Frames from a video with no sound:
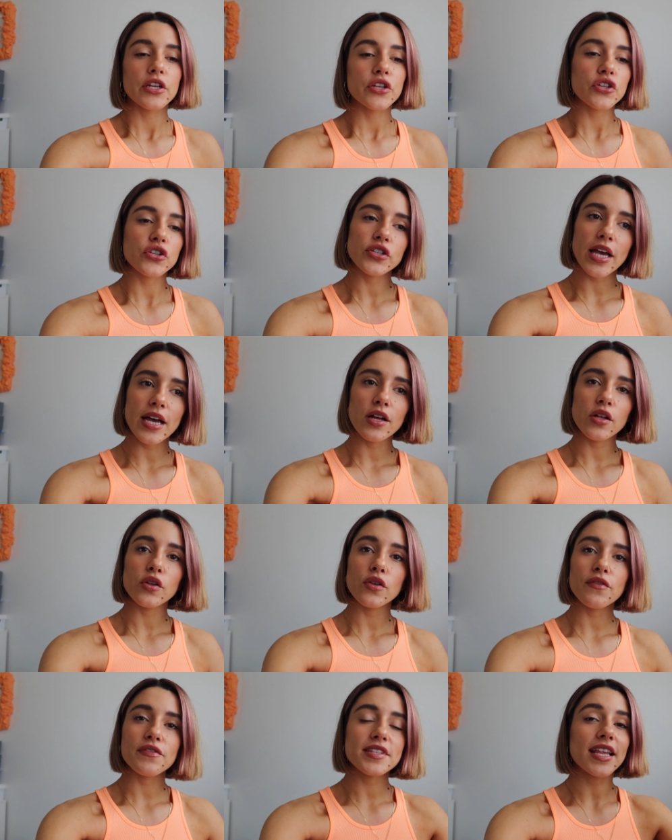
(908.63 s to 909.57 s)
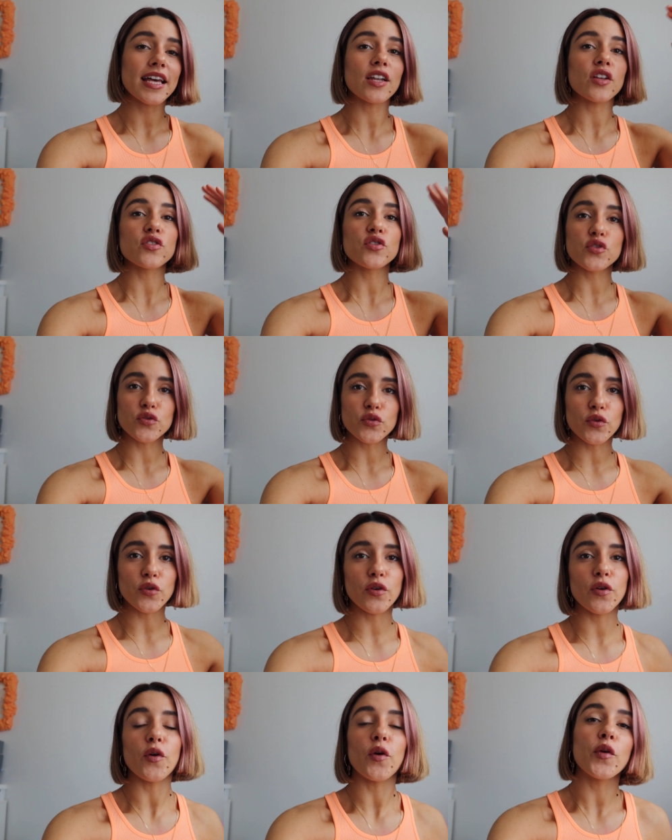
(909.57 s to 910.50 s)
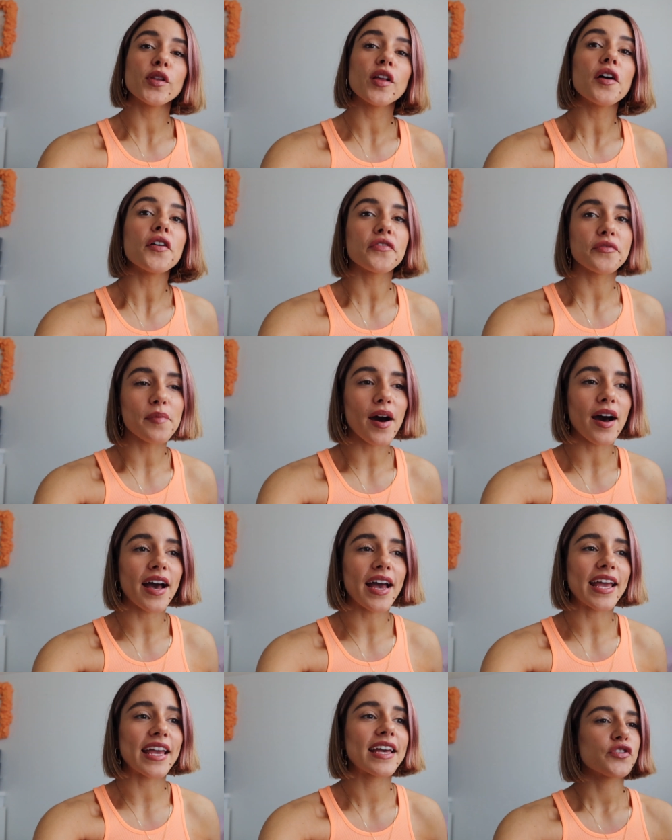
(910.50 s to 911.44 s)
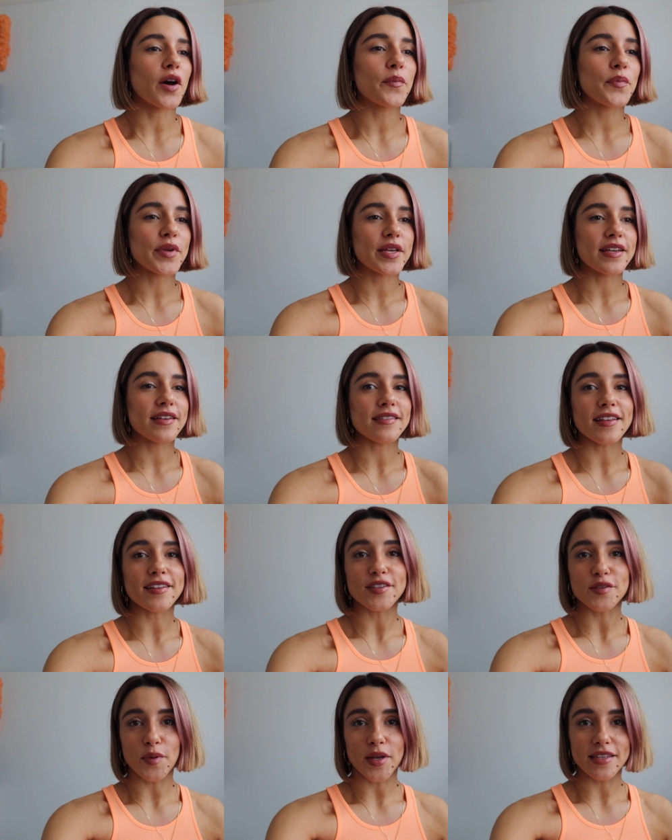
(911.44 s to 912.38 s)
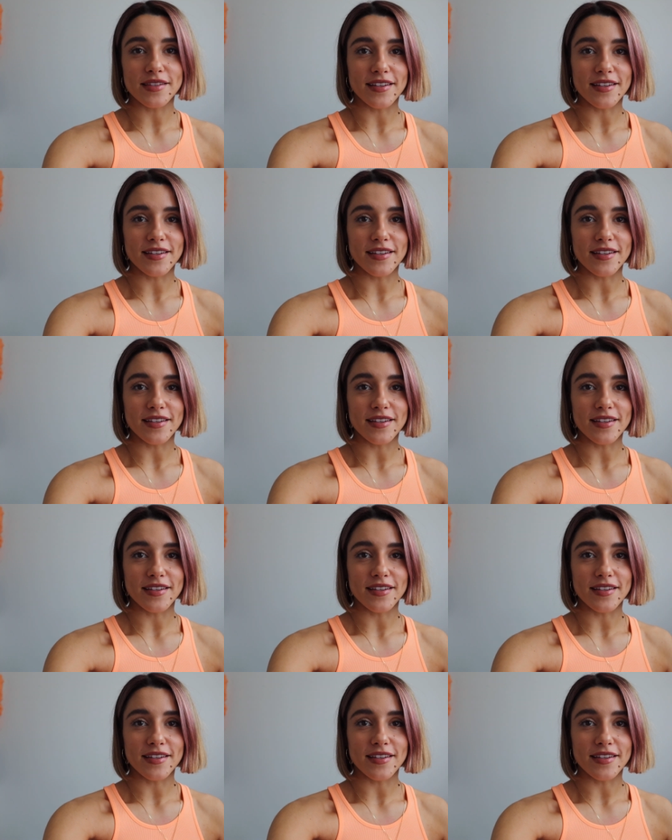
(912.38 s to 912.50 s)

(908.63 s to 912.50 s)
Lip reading: shelves that store all of my jumpers and sweat